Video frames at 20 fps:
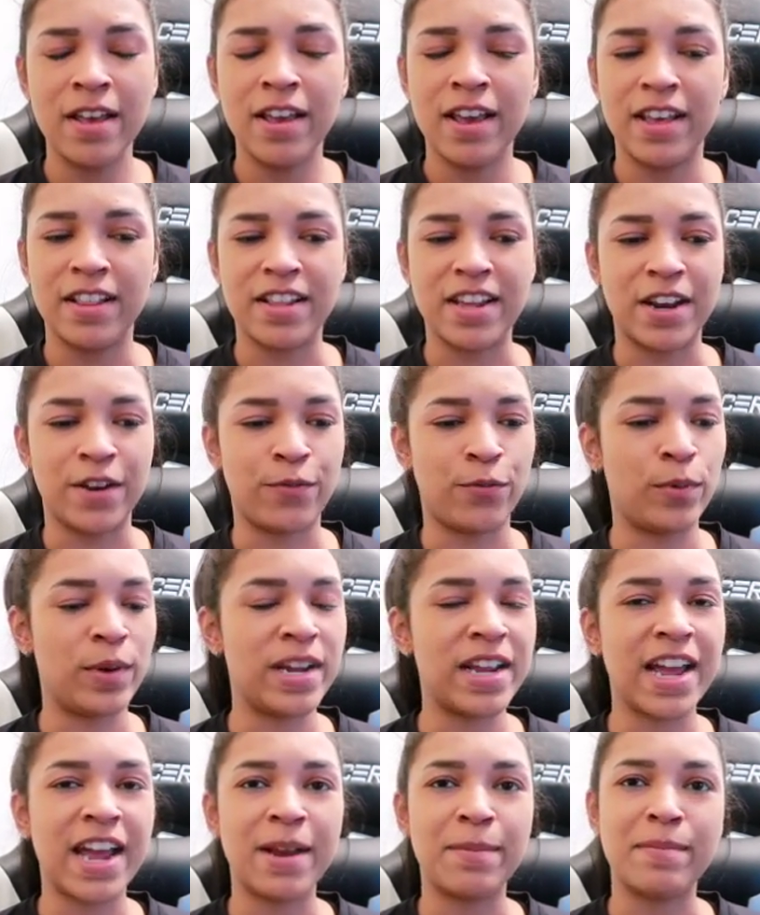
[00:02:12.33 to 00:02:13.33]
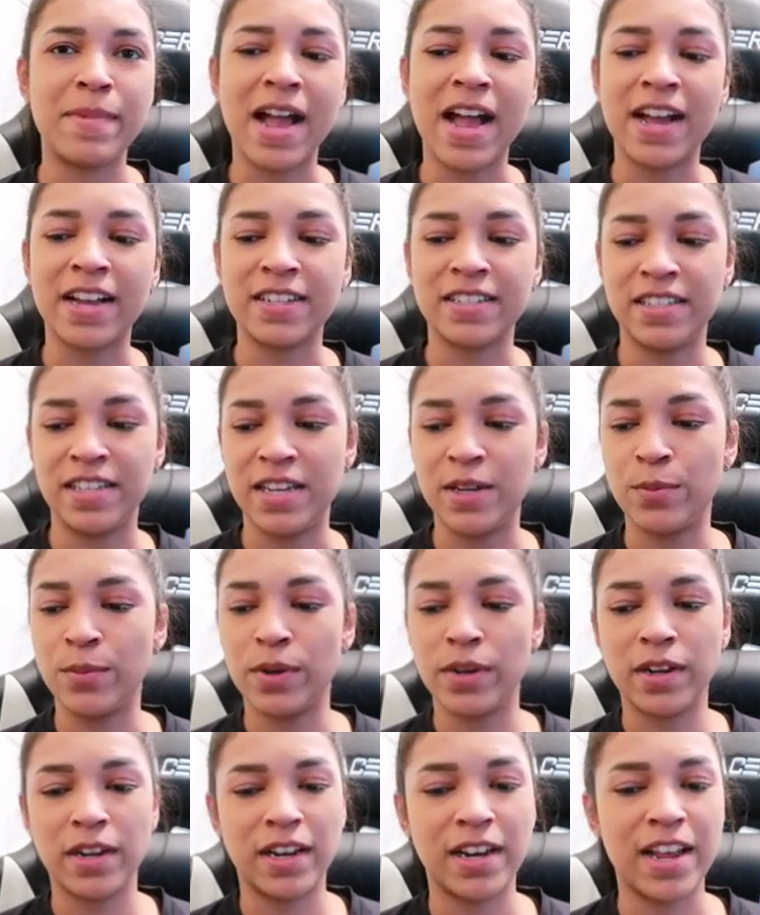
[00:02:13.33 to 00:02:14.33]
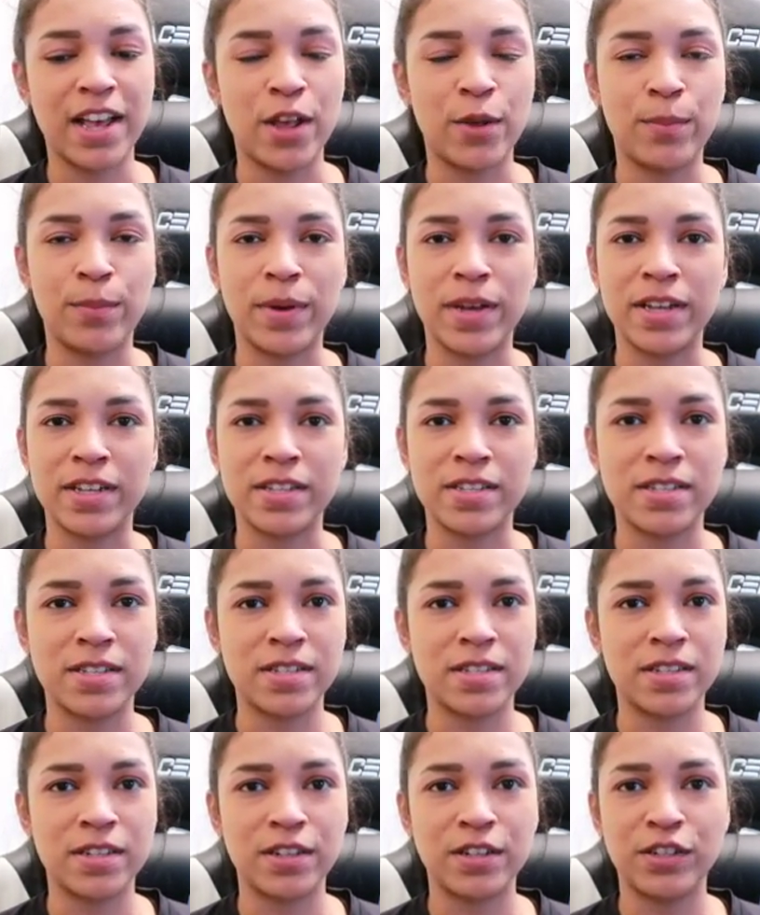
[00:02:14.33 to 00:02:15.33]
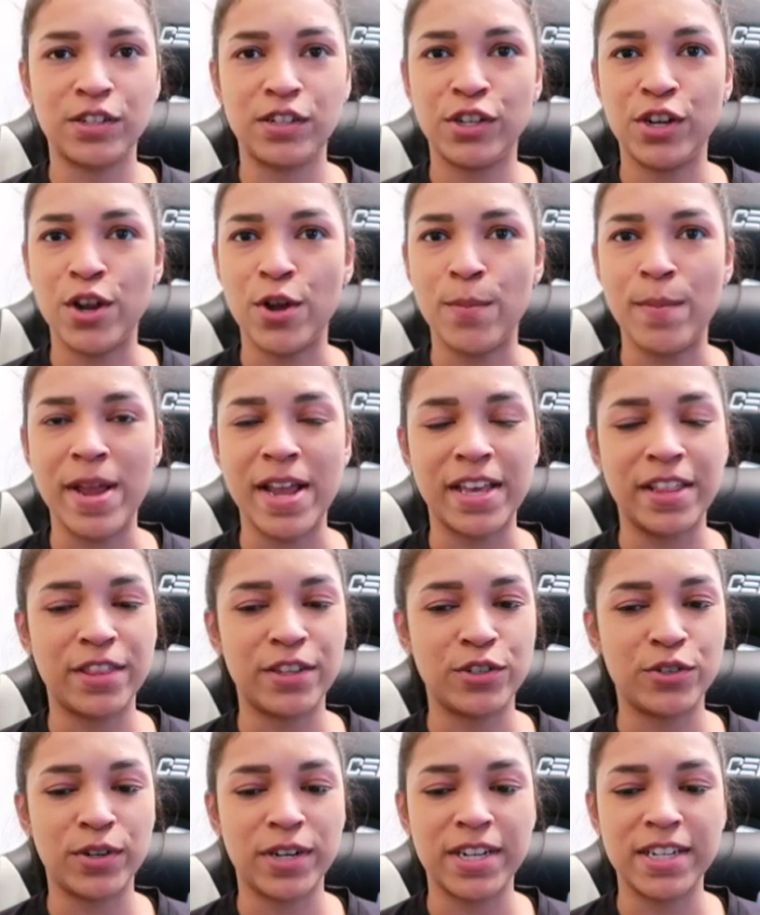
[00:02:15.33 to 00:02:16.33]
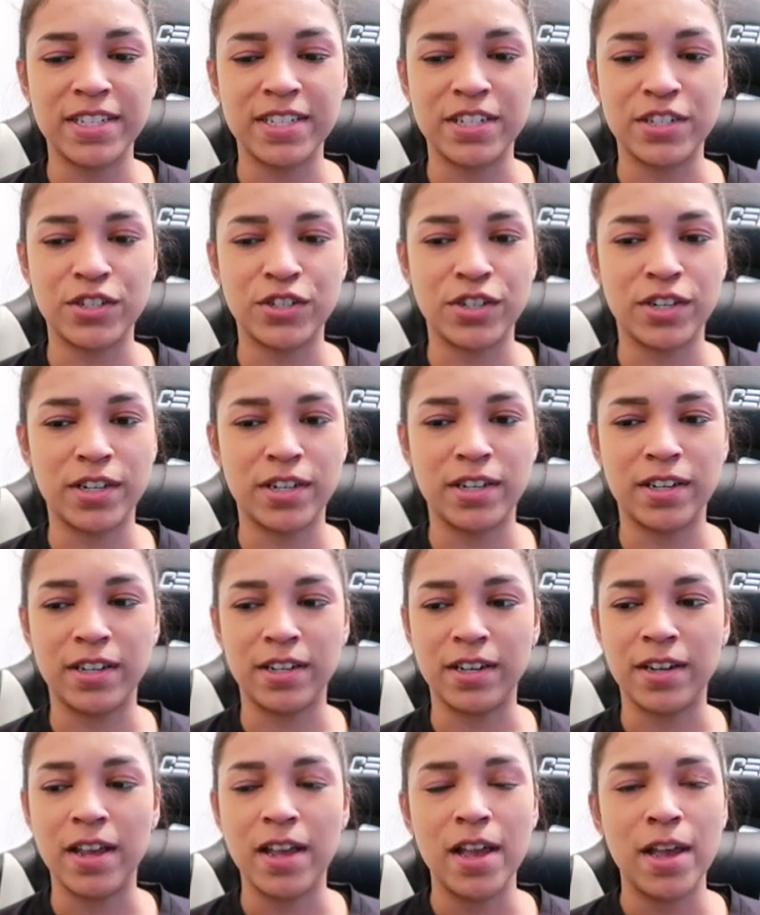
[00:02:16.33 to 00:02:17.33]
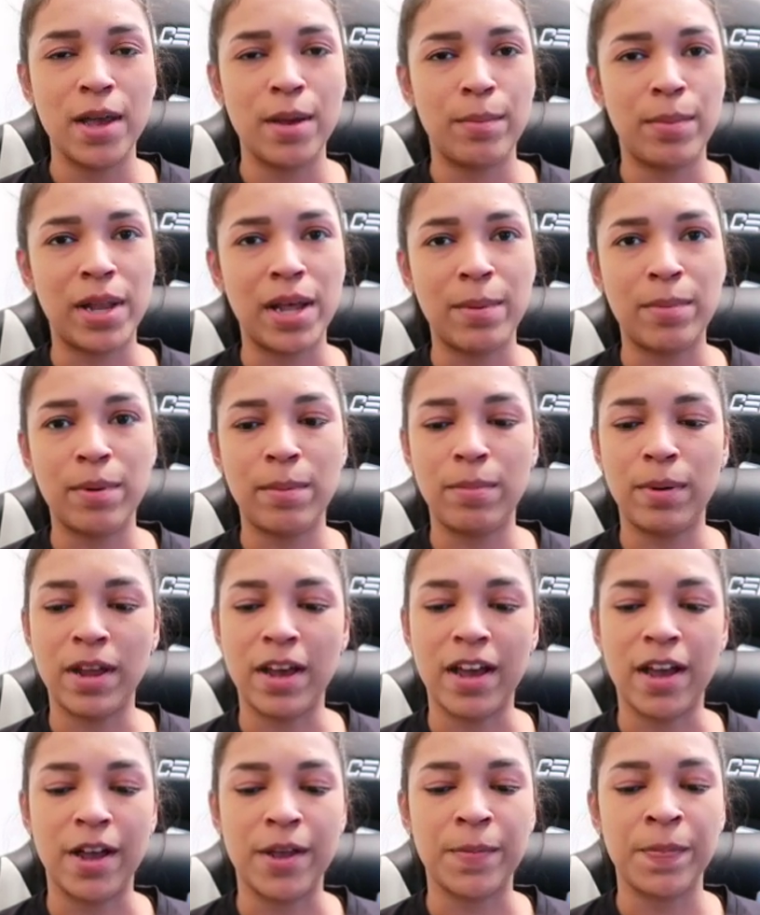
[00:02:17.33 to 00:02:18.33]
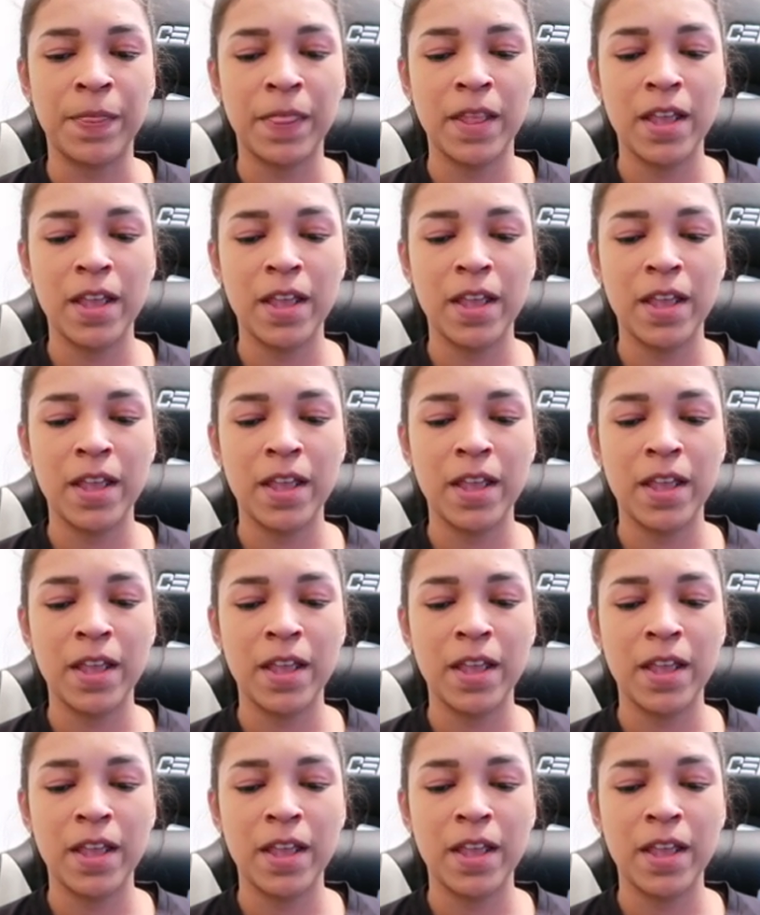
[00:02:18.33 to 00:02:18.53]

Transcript: and that if we had Macs they weren't going to help us, you know, make the transition and blah blah blah.